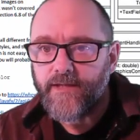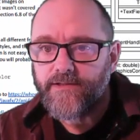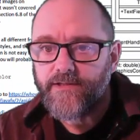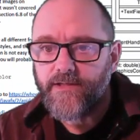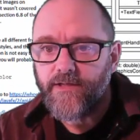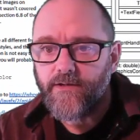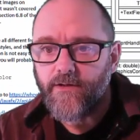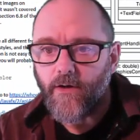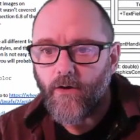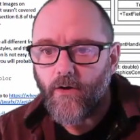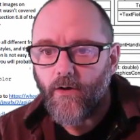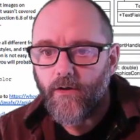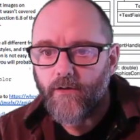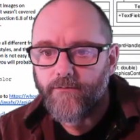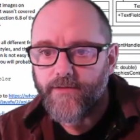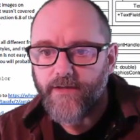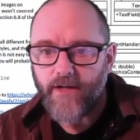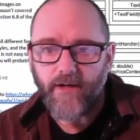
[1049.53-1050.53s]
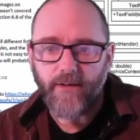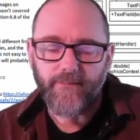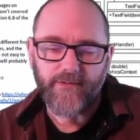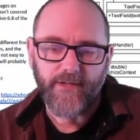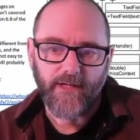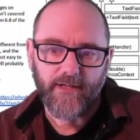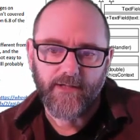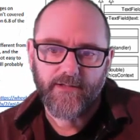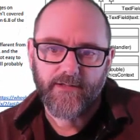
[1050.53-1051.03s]
it's in all of the
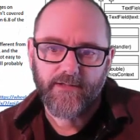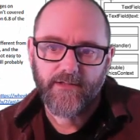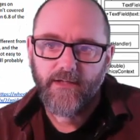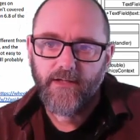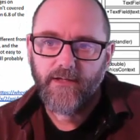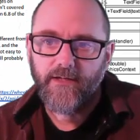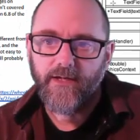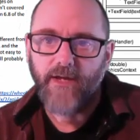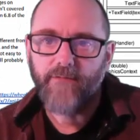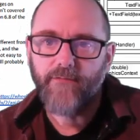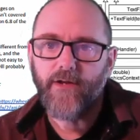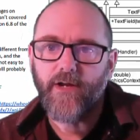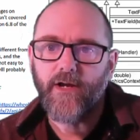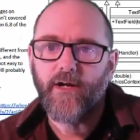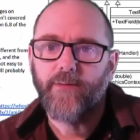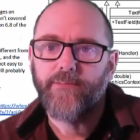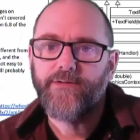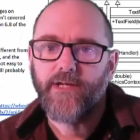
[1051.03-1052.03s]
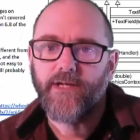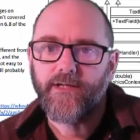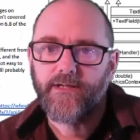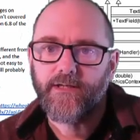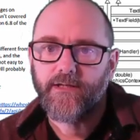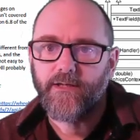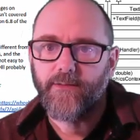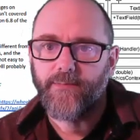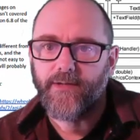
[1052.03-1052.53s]
objects. Every
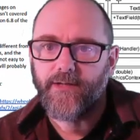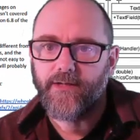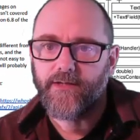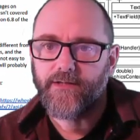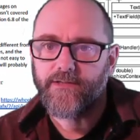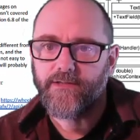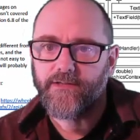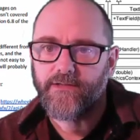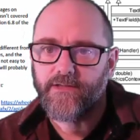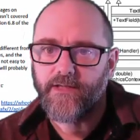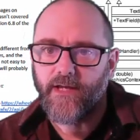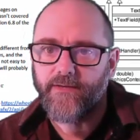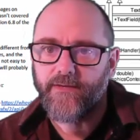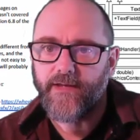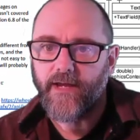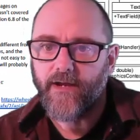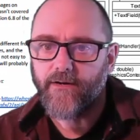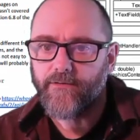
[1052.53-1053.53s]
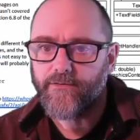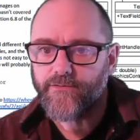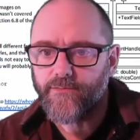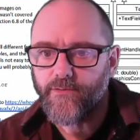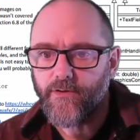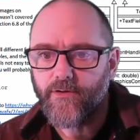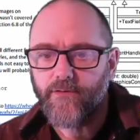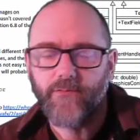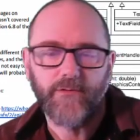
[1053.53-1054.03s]
object, because you see how the arrows
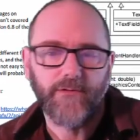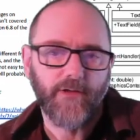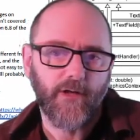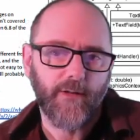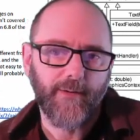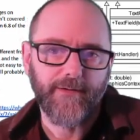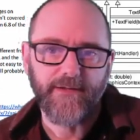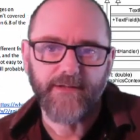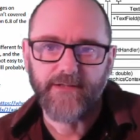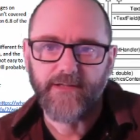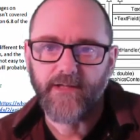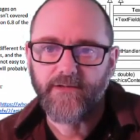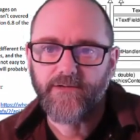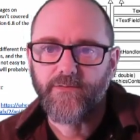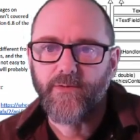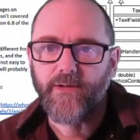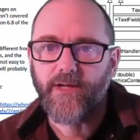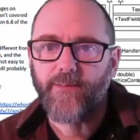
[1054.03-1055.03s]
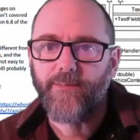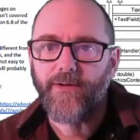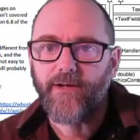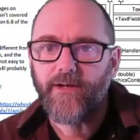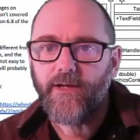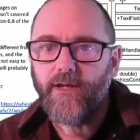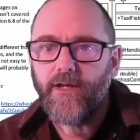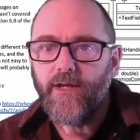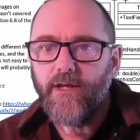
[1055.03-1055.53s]
work. We'll talk about this next week.
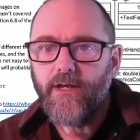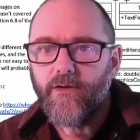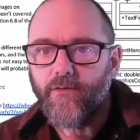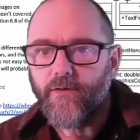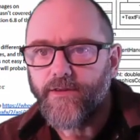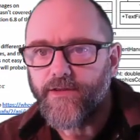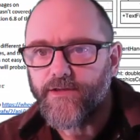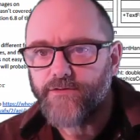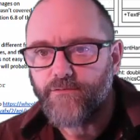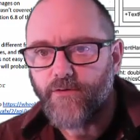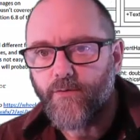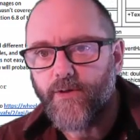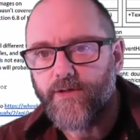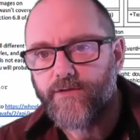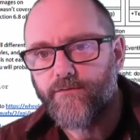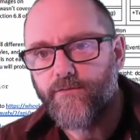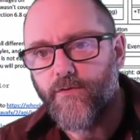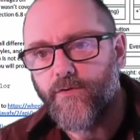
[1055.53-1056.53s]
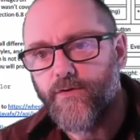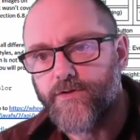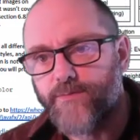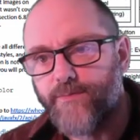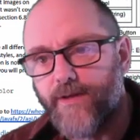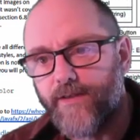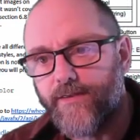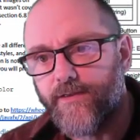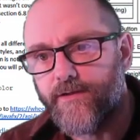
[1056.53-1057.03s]
But this request
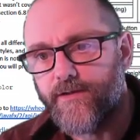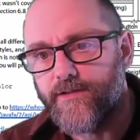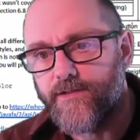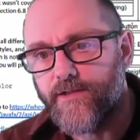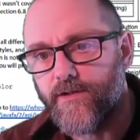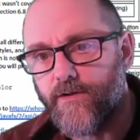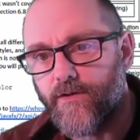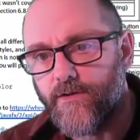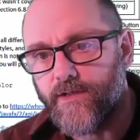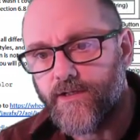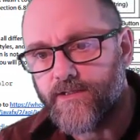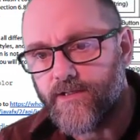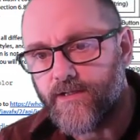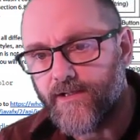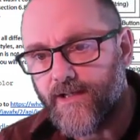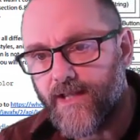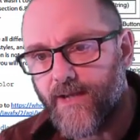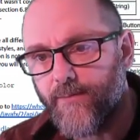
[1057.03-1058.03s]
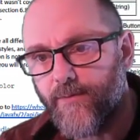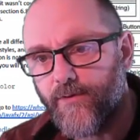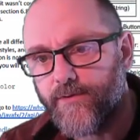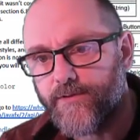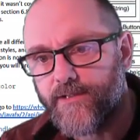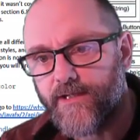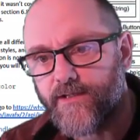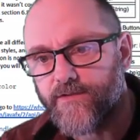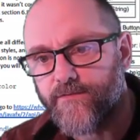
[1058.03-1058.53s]
focus method is in
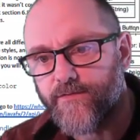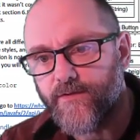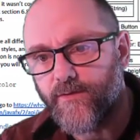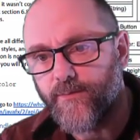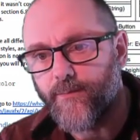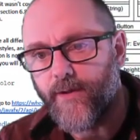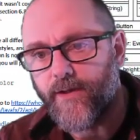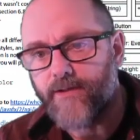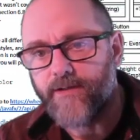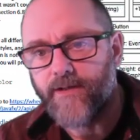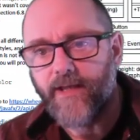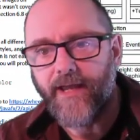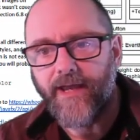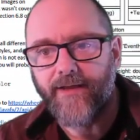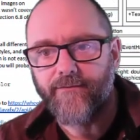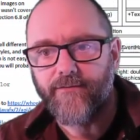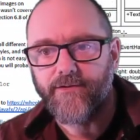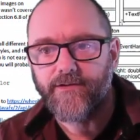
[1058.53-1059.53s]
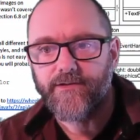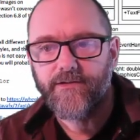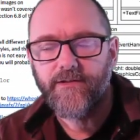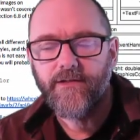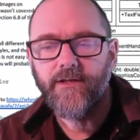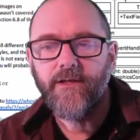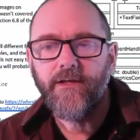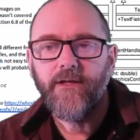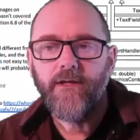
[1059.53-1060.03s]
label, text field, button, canvas.
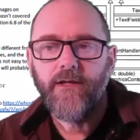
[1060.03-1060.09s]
